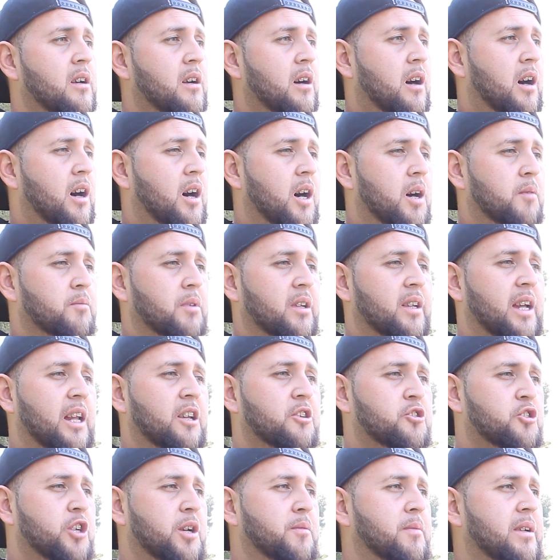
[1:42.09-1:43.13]
The
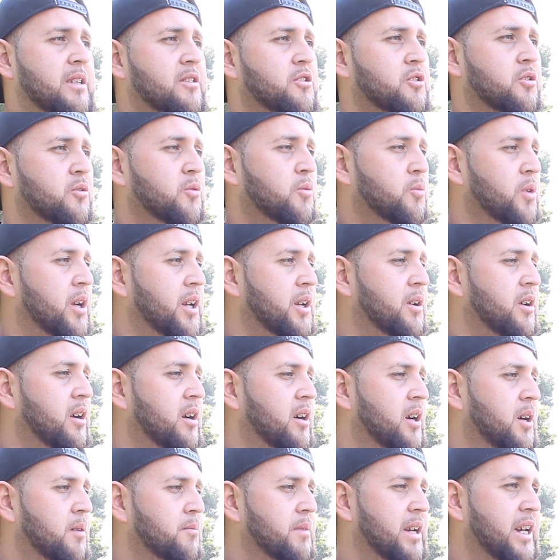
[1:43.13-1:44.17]
leather treatments really
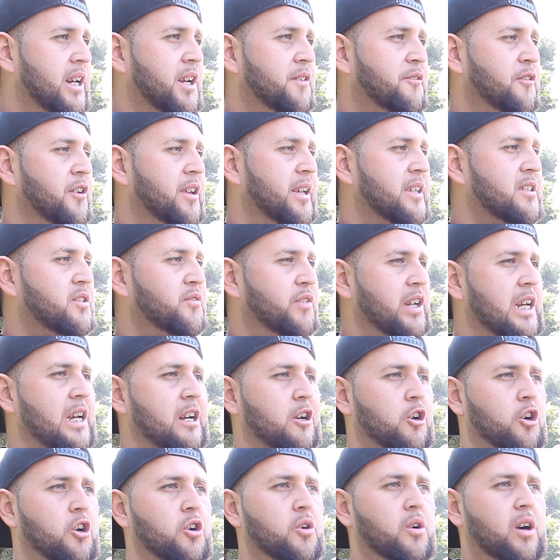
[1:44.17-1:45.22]
needed for this
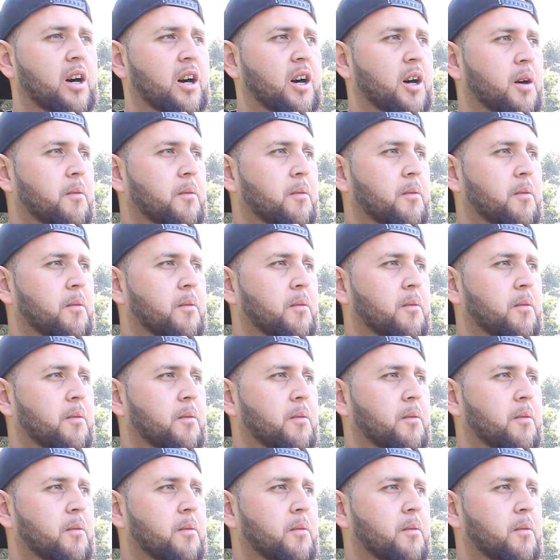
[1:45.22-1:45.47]
vehicle.